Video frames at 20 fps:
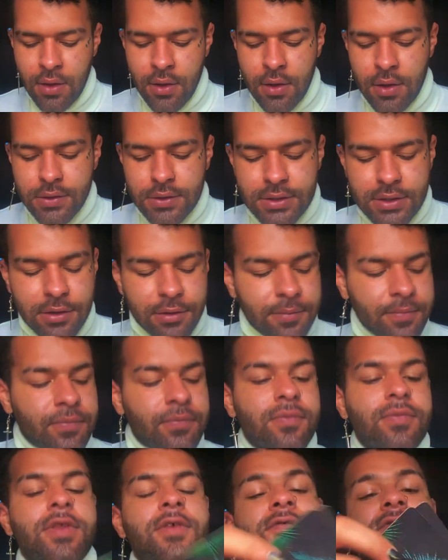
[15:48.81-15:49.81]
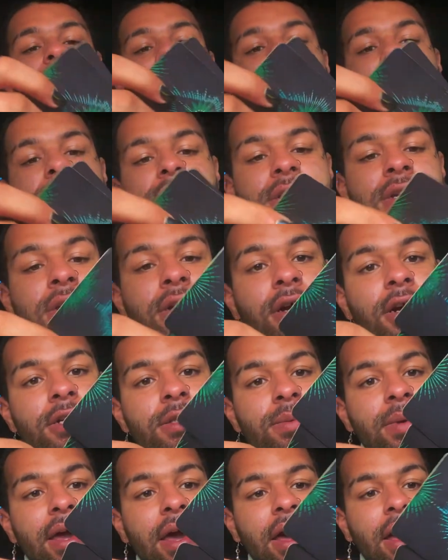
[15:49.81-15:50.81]
So, the first starting cards
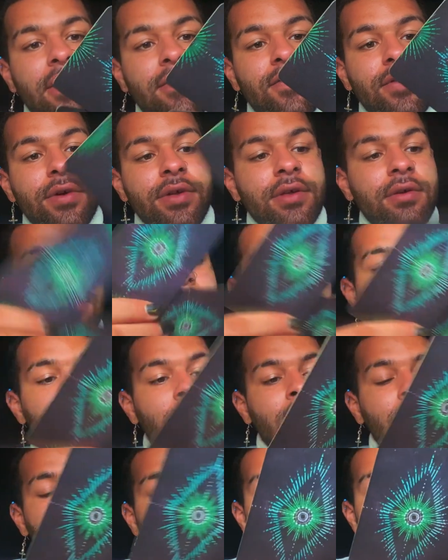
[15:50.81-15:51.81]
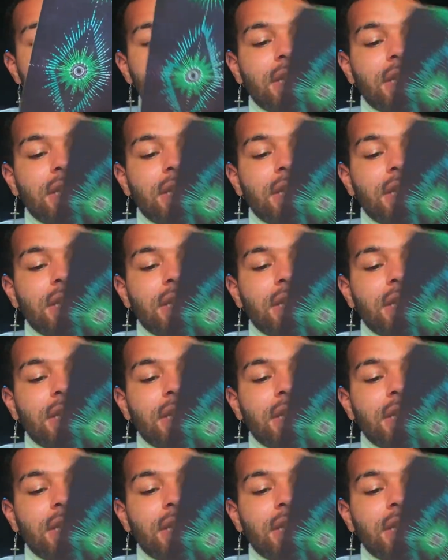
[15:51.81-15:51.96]
we have for you, the